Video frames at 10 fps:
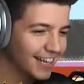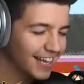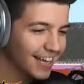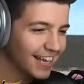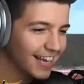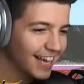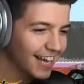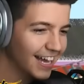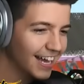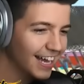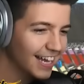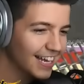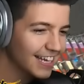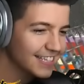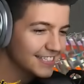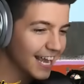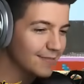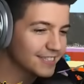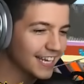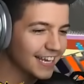I'm coming up there with you, Preston.
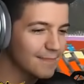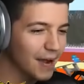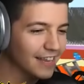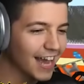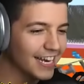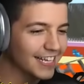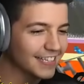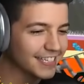Sam's getting hit by lightning.